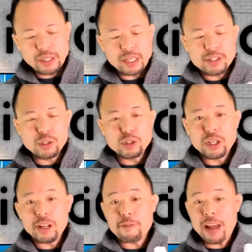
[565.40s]

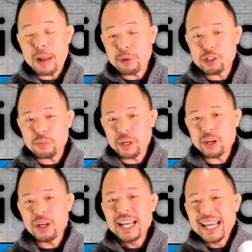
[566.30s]
solution evaporates from
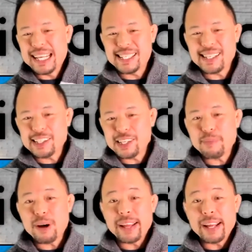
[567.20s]
here, it sucks up
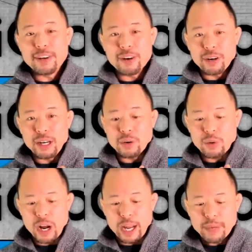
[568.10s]
all that dirt and
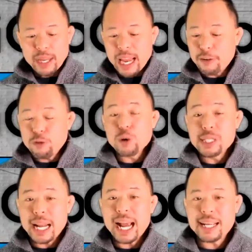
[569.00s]
grime. And of
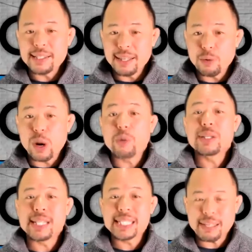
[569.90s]
course, it has the
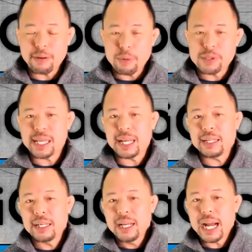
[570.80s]
requisite 70%
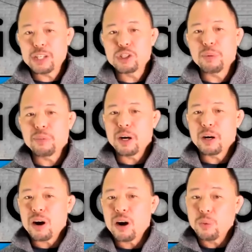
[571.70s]
isopropyl
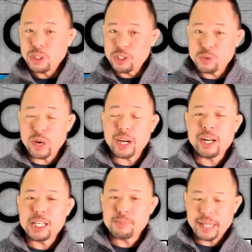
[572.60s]
alcohol, which is
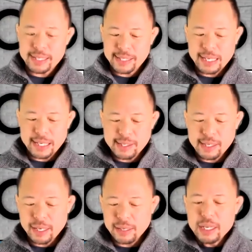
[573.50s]
recognized by the
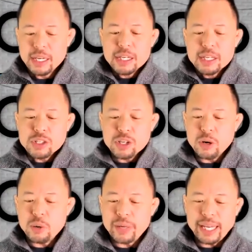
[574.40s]
CDC.
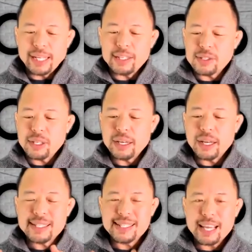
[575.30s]
So it is
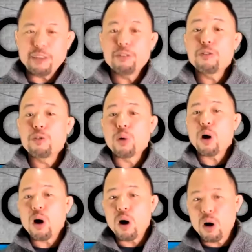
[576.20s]
safe for
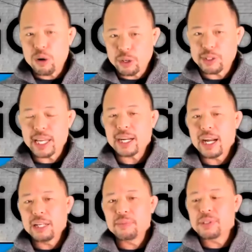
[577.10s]
all your tech
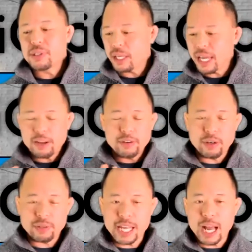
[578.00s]
items. Again,
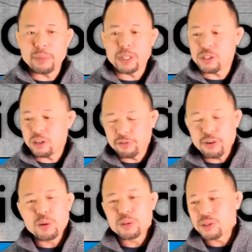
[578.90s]
your tablets, your
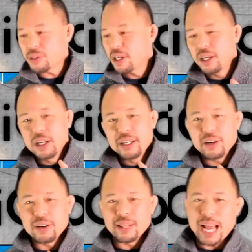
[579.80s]
phones,
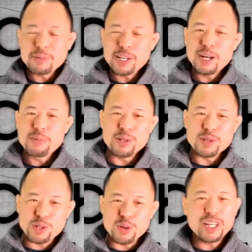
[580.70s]
your laptops, your
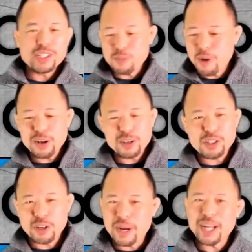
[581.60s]
screens, your monitors,
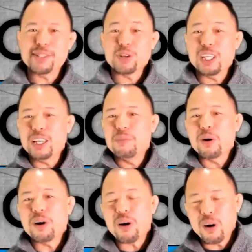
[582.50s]
your mice, your
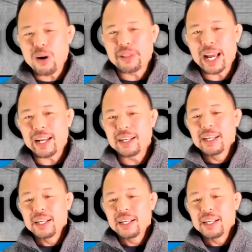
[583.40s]
keyboard, all that.